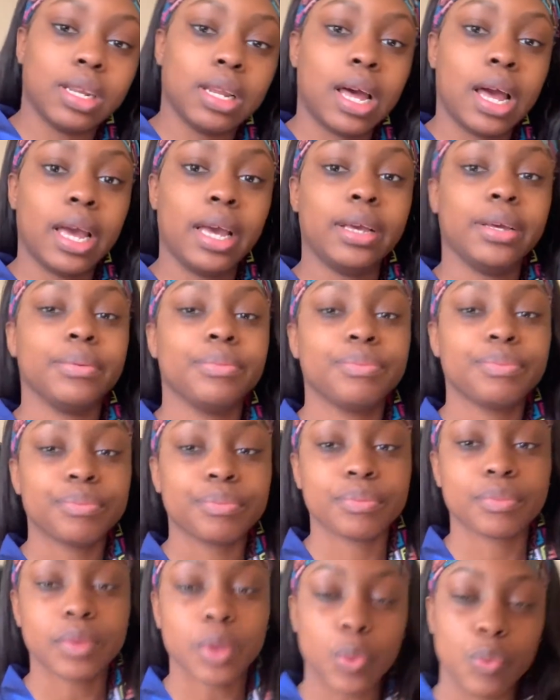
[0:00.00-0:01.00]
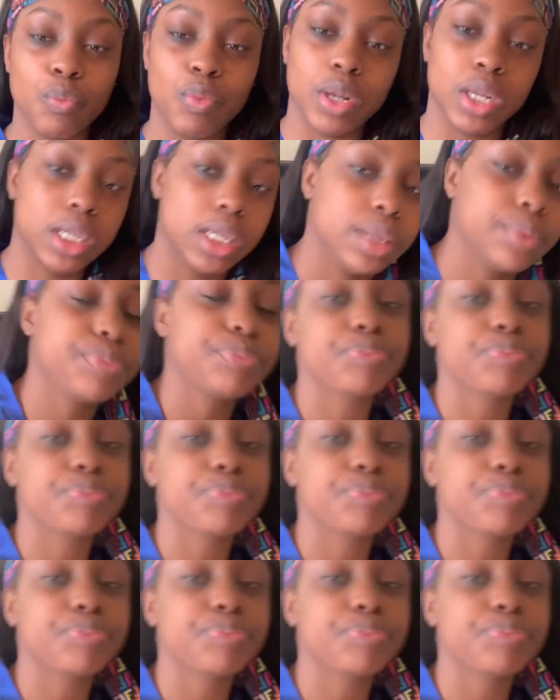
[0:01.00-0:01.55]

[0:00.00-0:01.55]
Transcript: Like, really